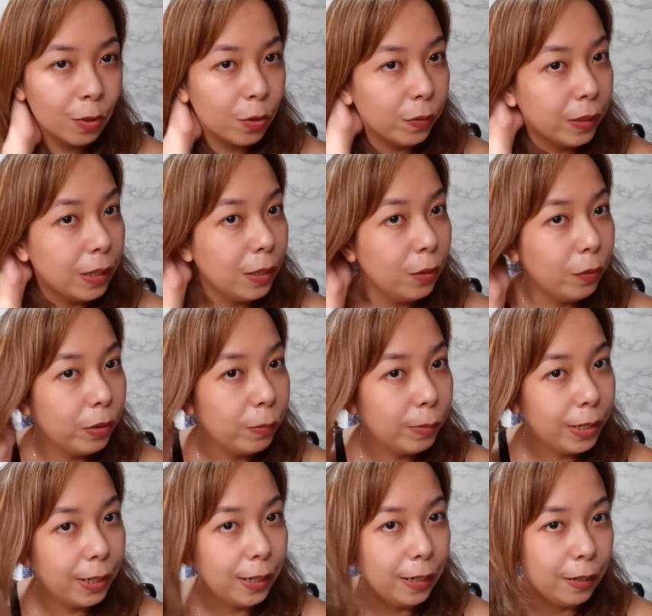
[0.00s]
So, what I do with
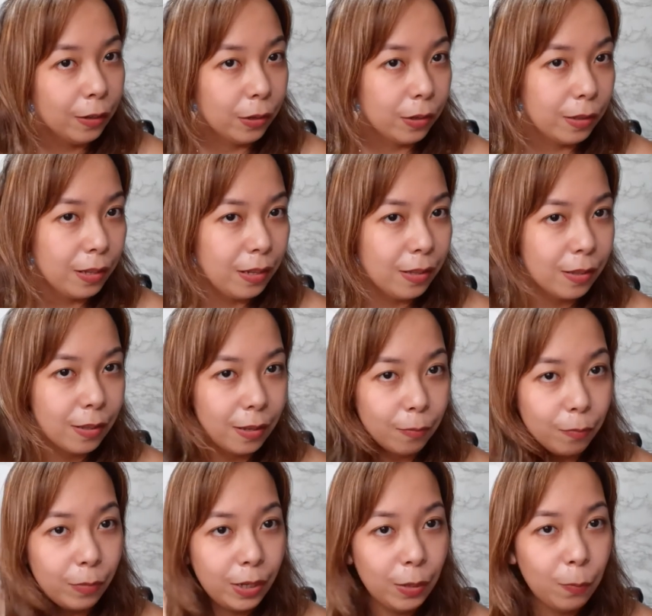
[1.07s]
my hair, since
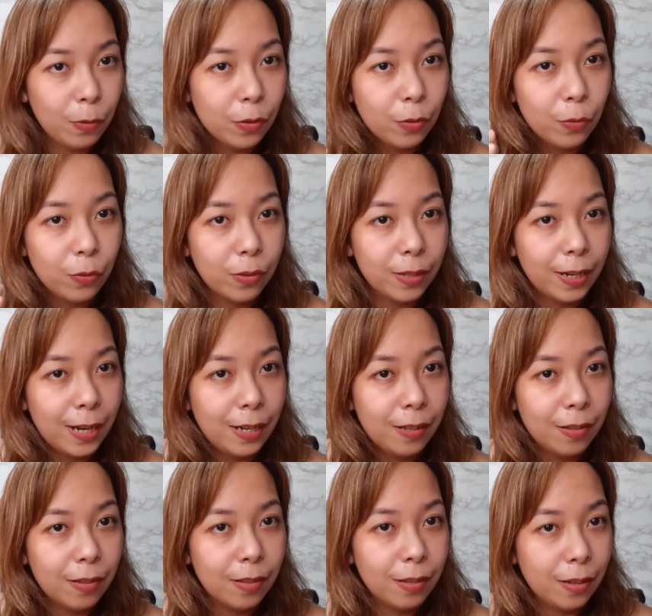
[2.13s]
manipis yung
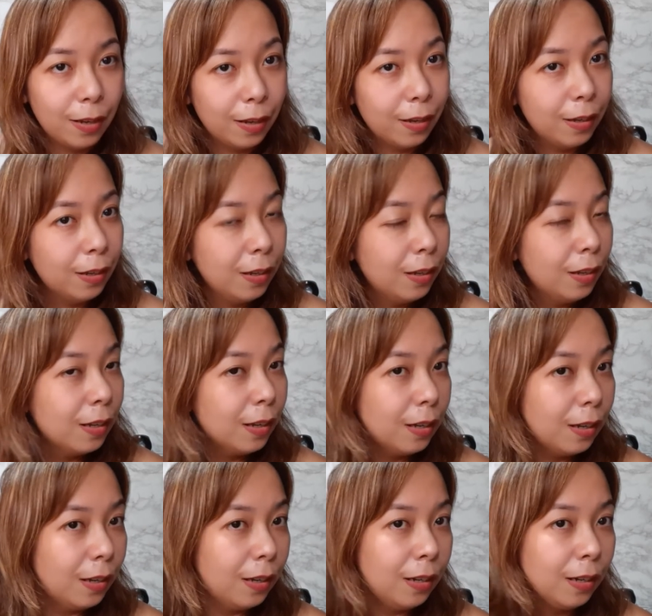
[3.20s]
strands niya,
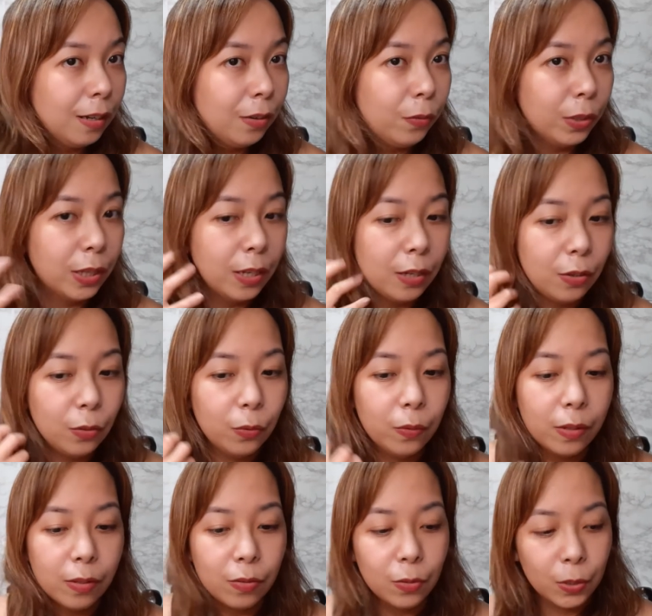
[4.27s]
uh, what I do
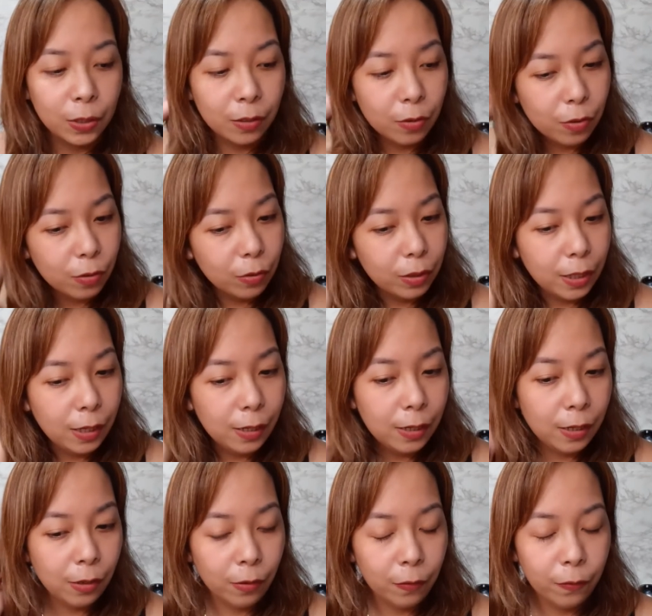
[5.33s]
is just to take
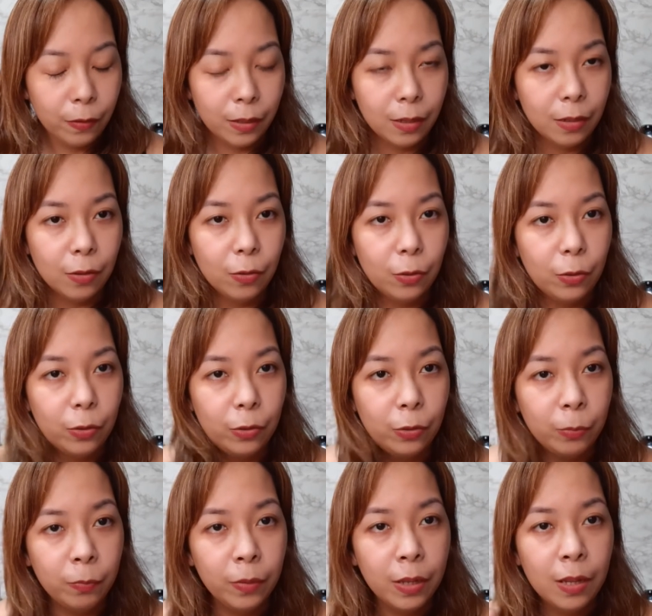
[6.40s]
care of it at
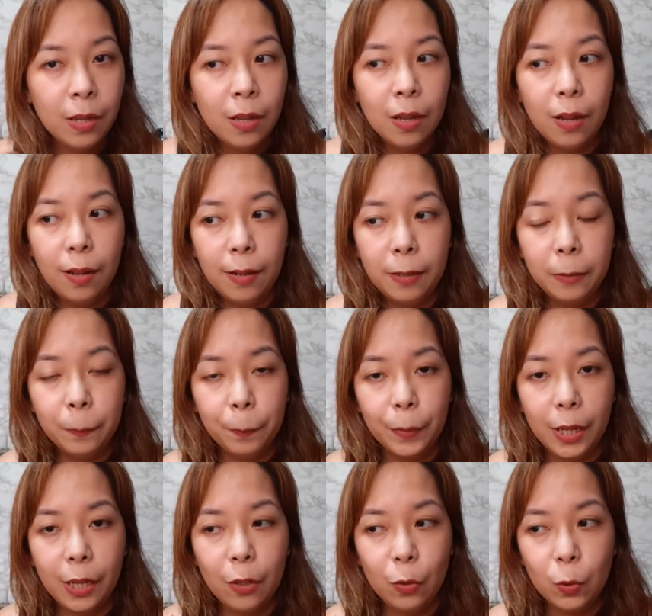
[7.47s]
home. Um,
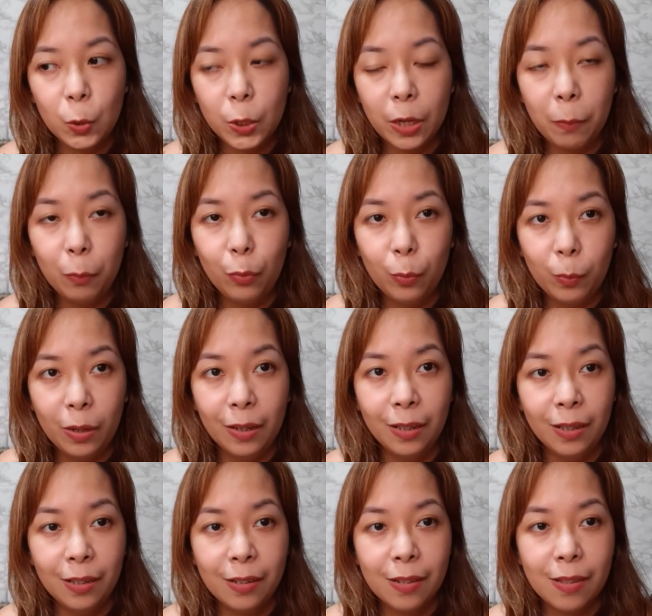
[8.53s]
I use shampoo
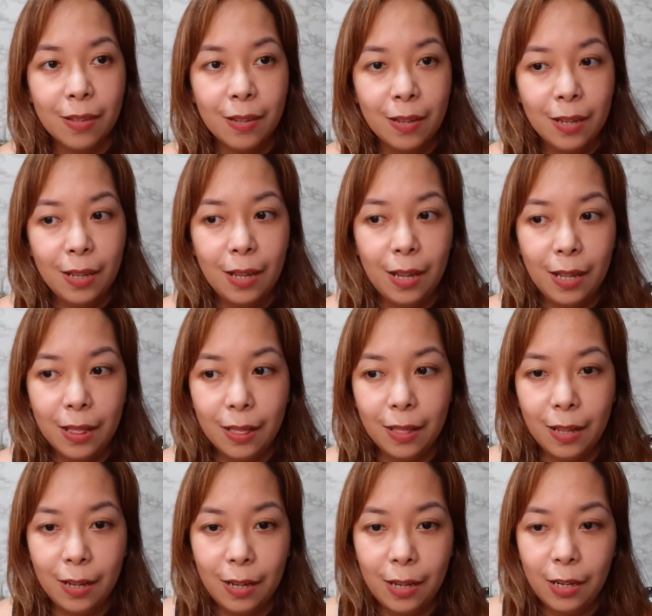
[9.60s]
bars, and
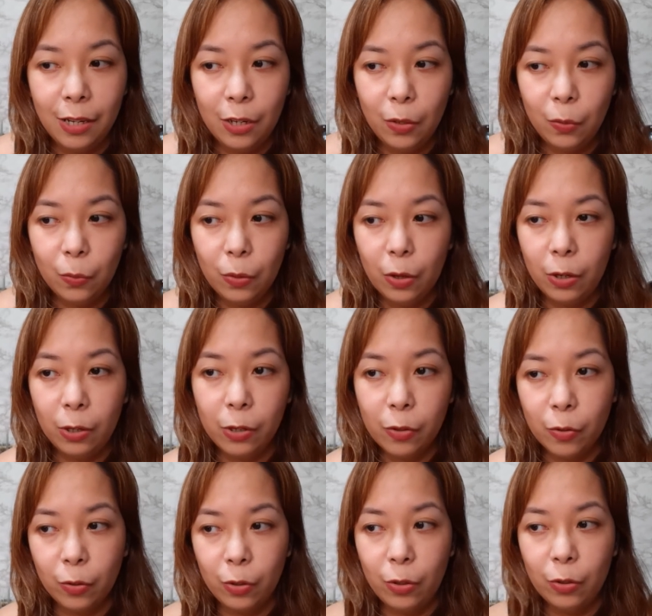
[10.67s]
then you
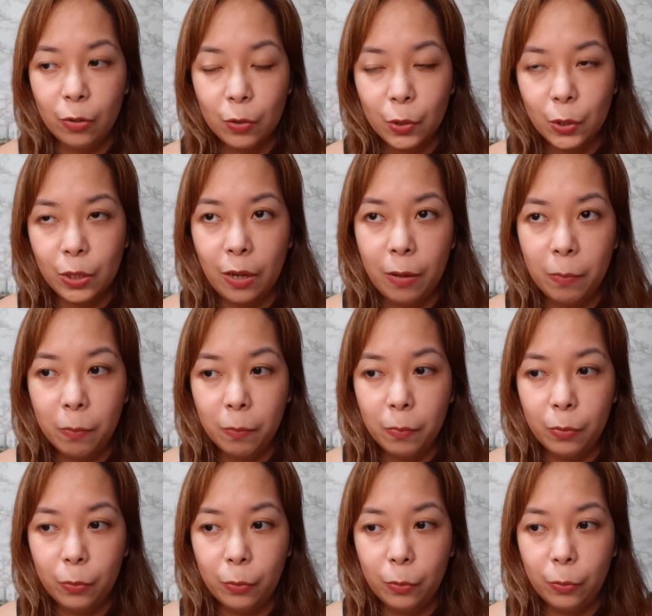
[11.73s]
also yung
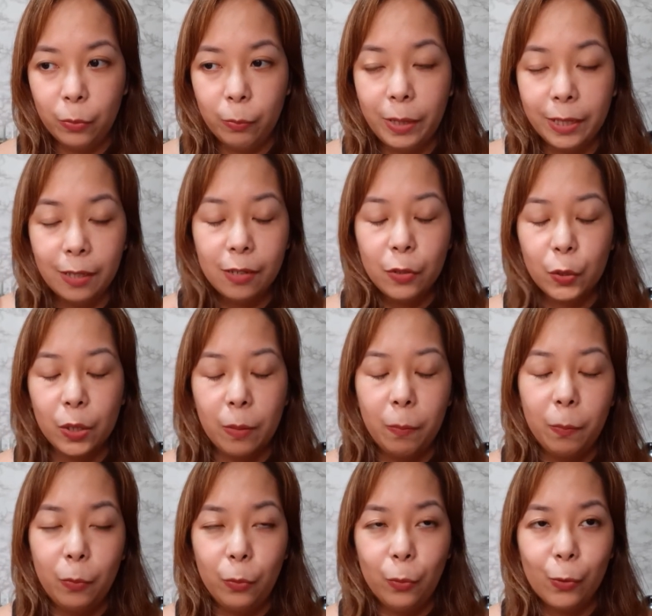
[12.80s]
shampoo, bottled
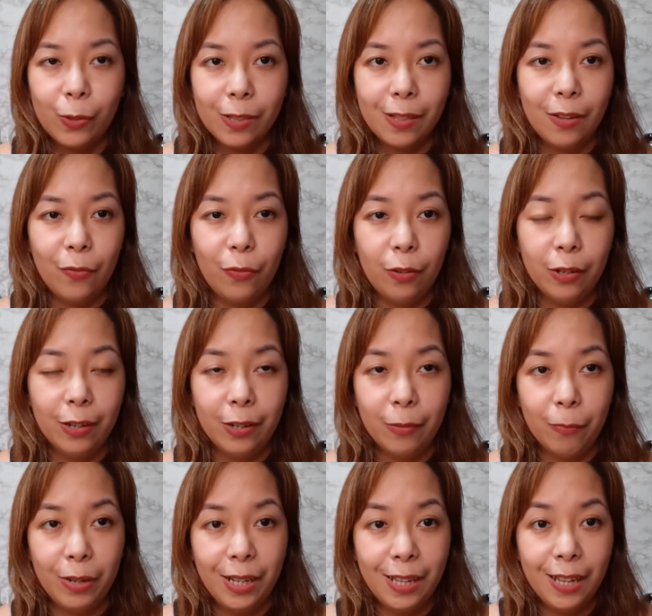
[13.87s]
shampoos na for
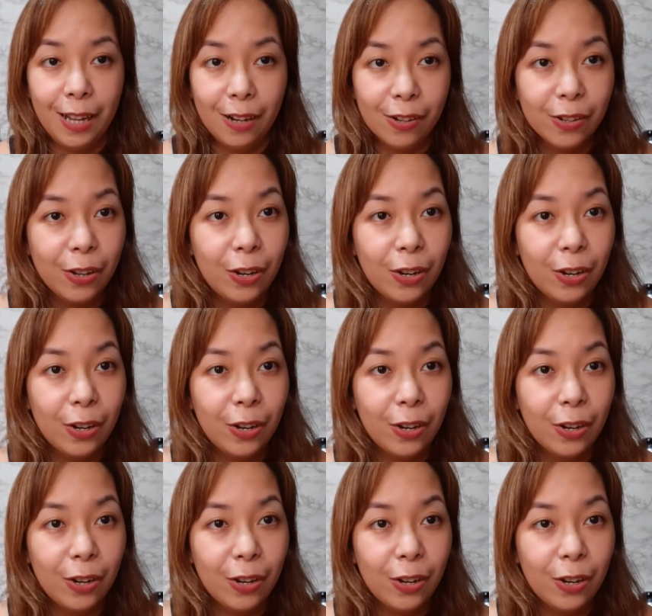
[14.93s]
my hair